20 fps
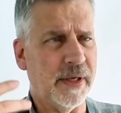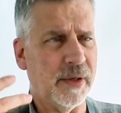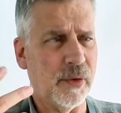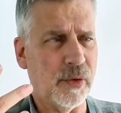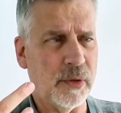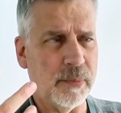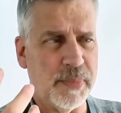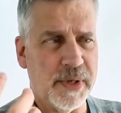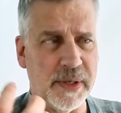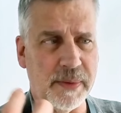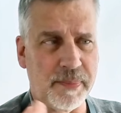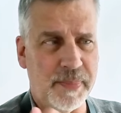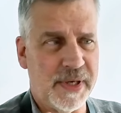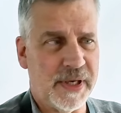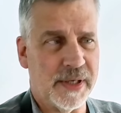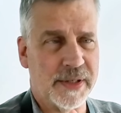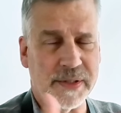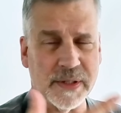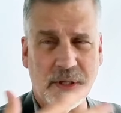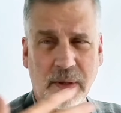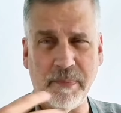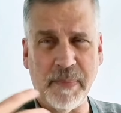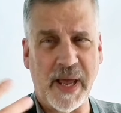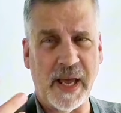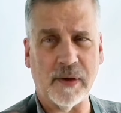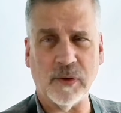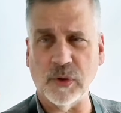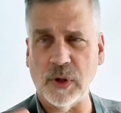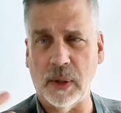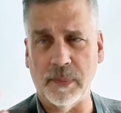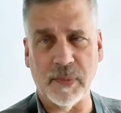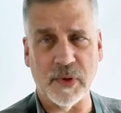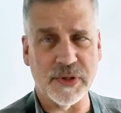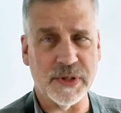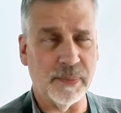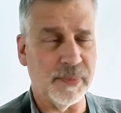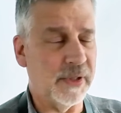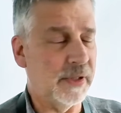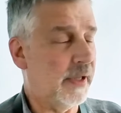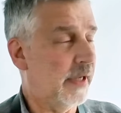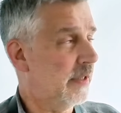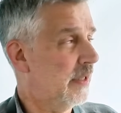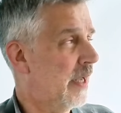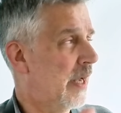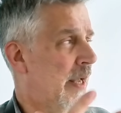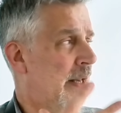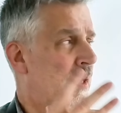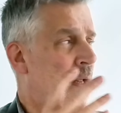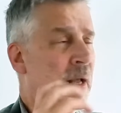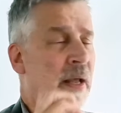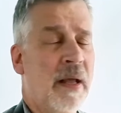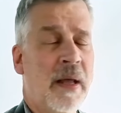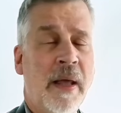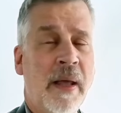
it could be because of the backdrop or something like that.